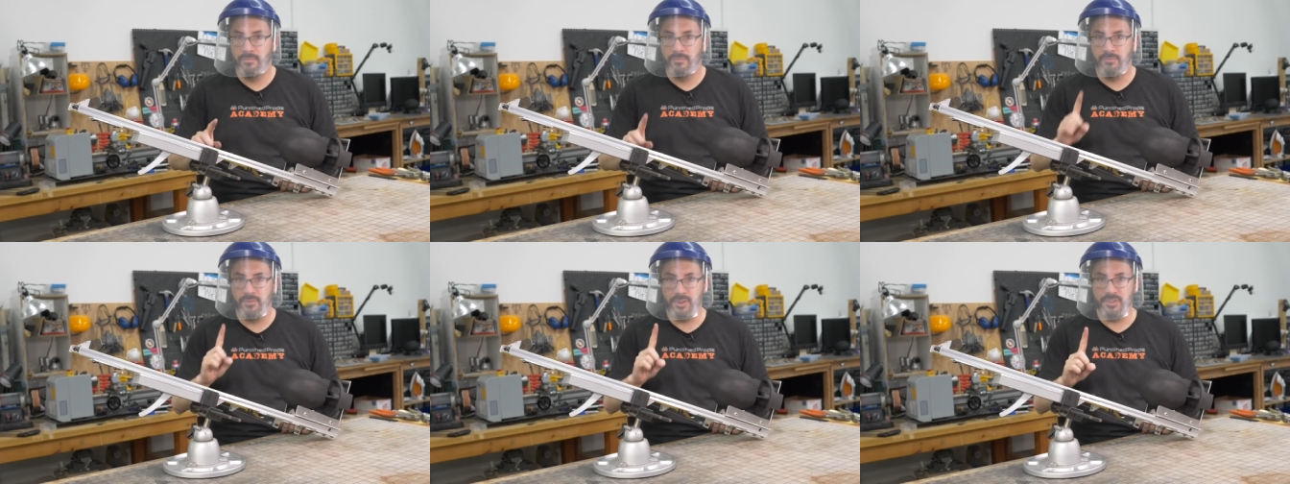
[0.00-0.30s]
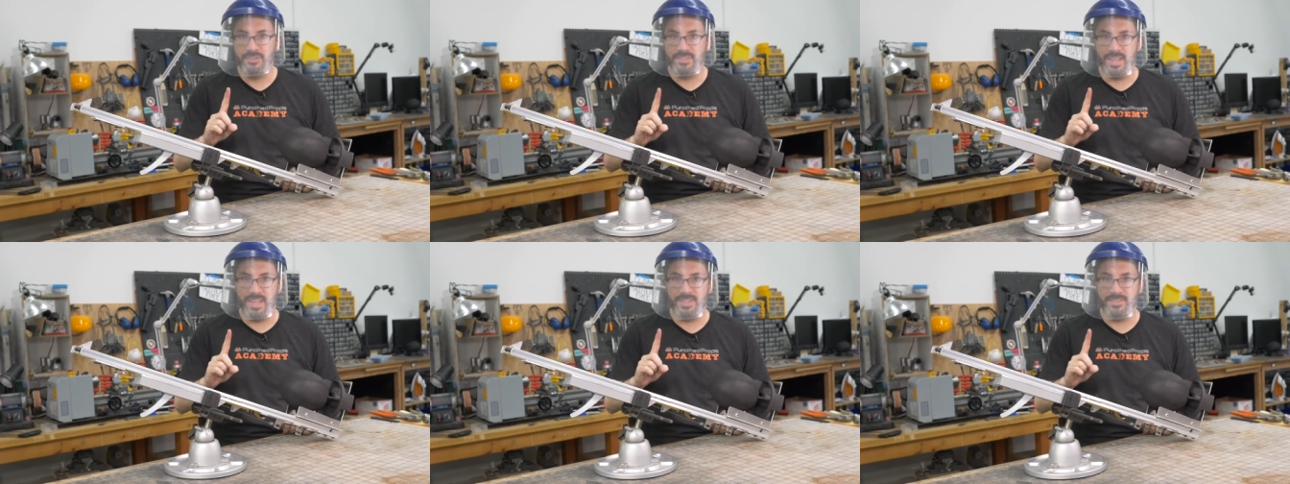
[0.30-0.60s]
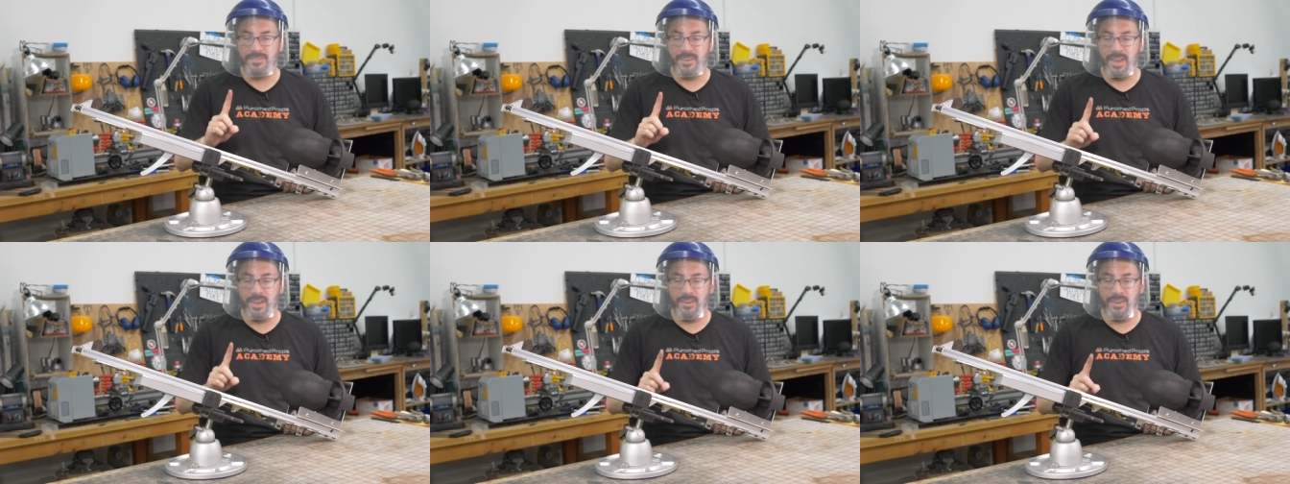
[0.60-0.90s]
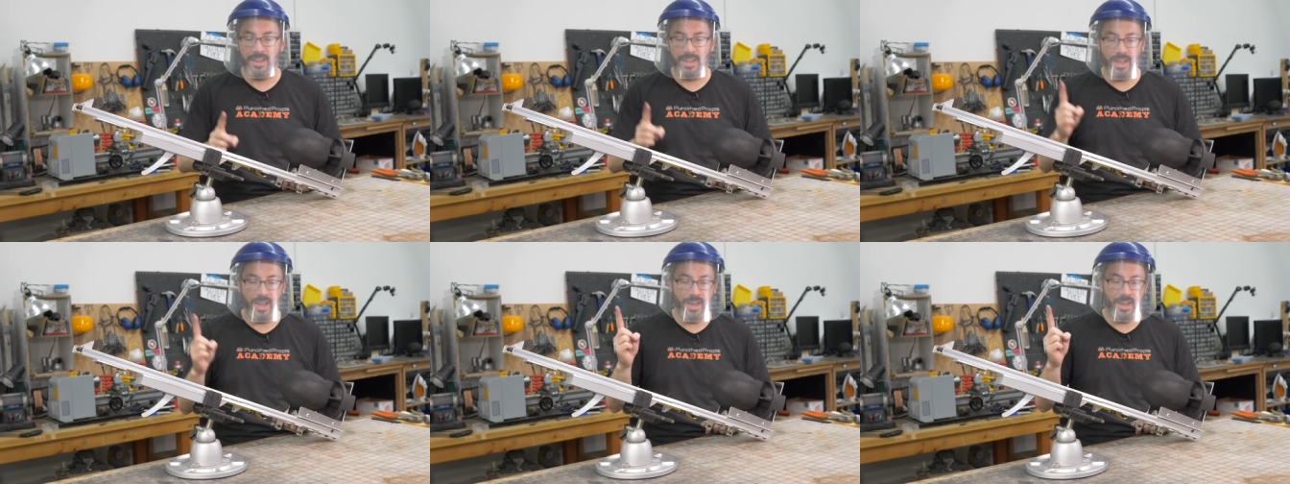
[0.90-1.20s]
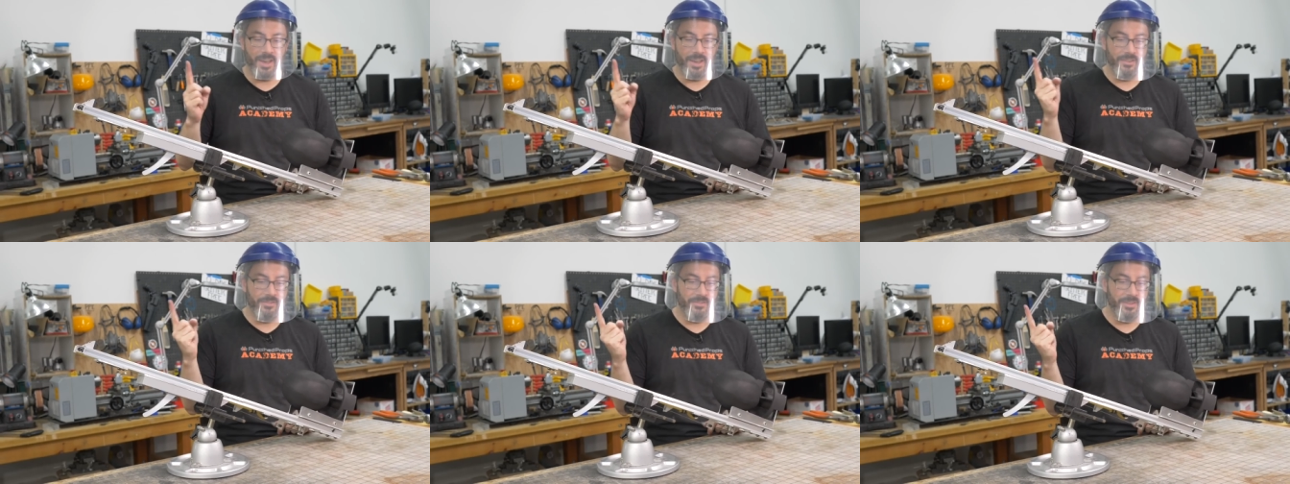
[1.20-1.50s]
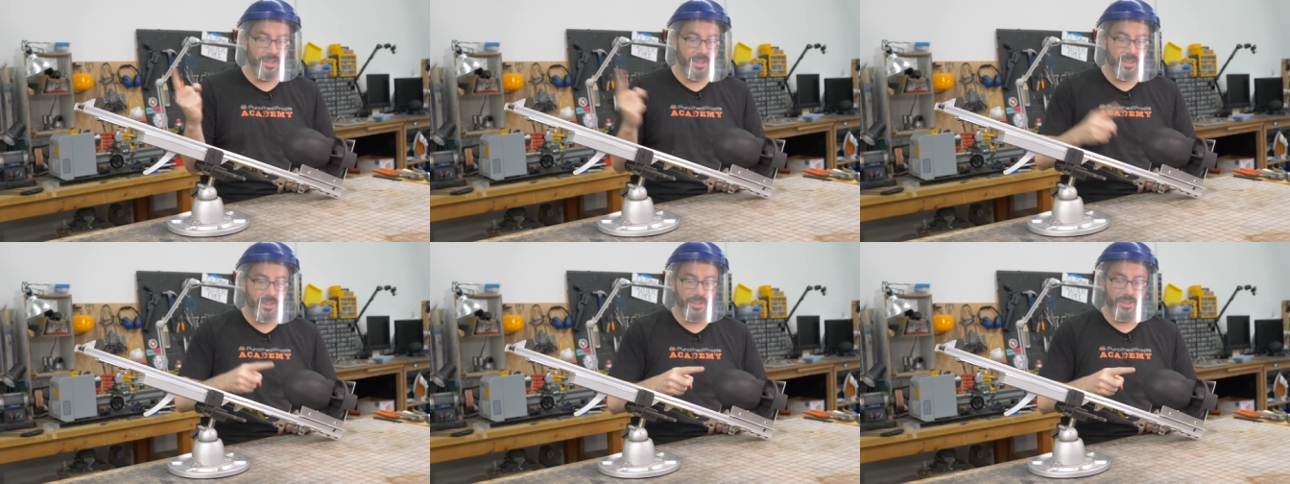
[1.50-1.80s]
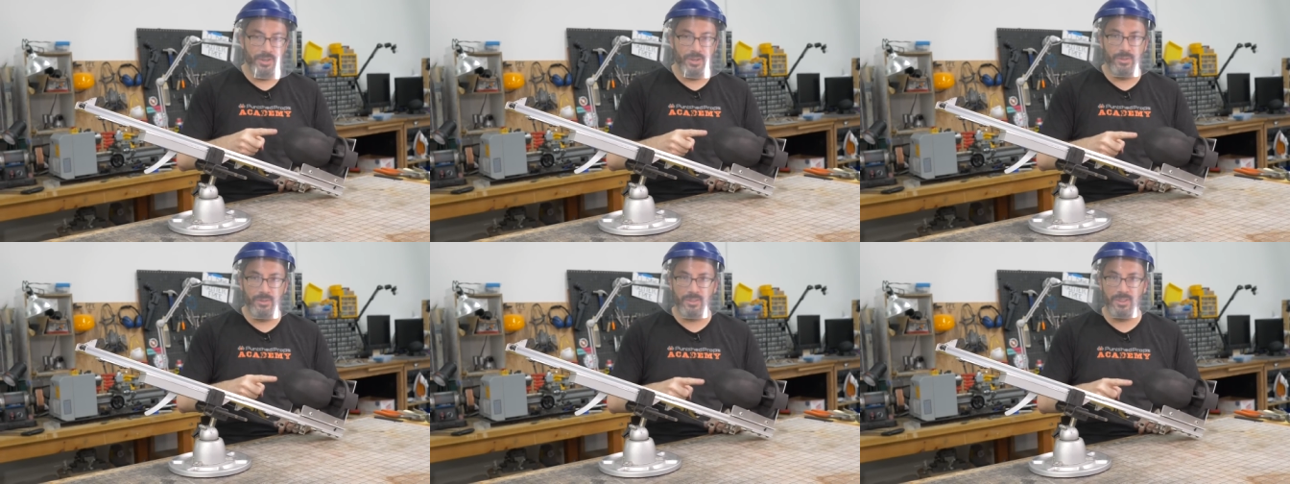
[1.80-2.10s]
First test firing of
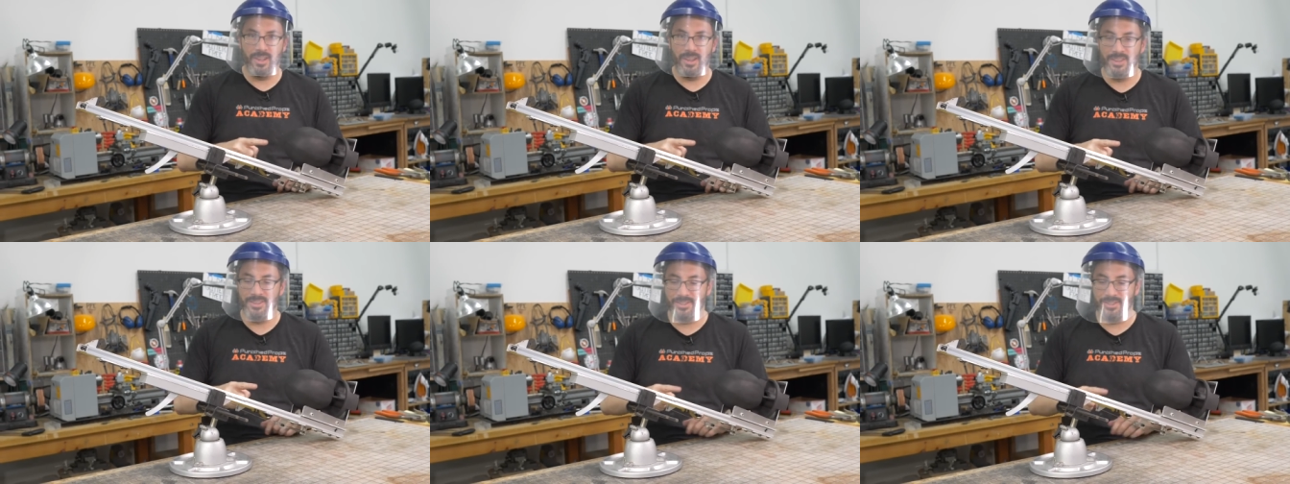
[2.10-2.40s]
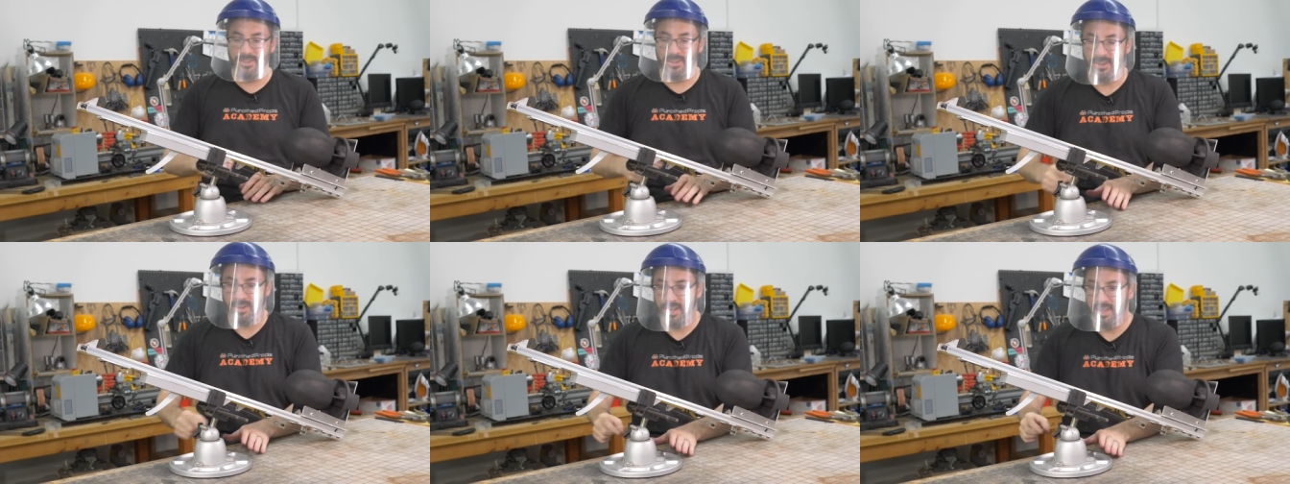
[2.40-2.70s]
the nuke launcher